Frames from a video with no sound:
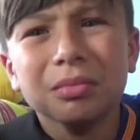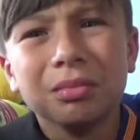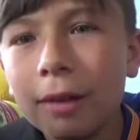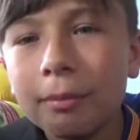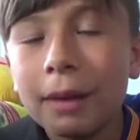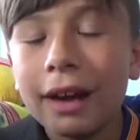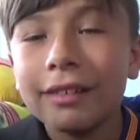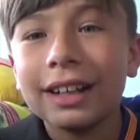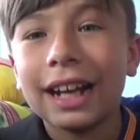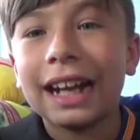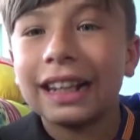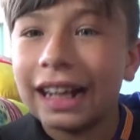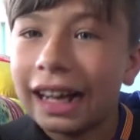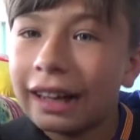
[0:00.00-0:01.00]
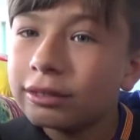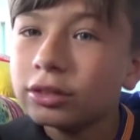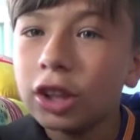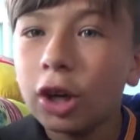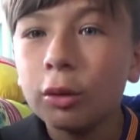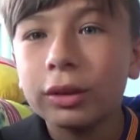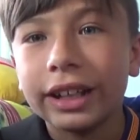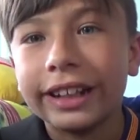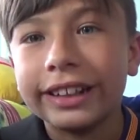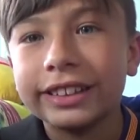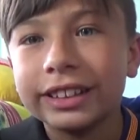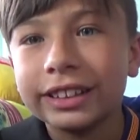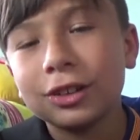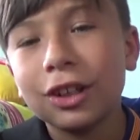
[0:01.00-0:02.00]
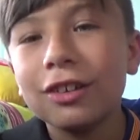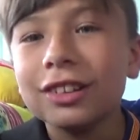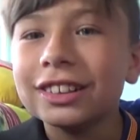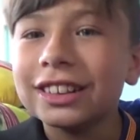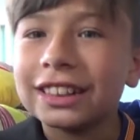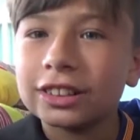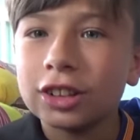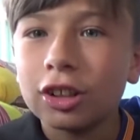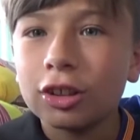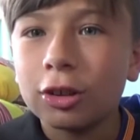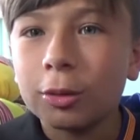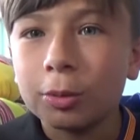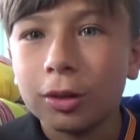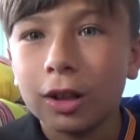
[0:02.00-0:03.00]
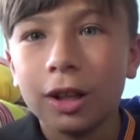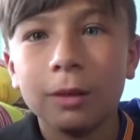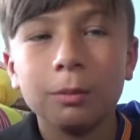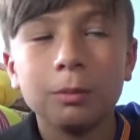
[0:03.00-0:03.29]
I'm not married and I have no kids. Jonas is non-corporate,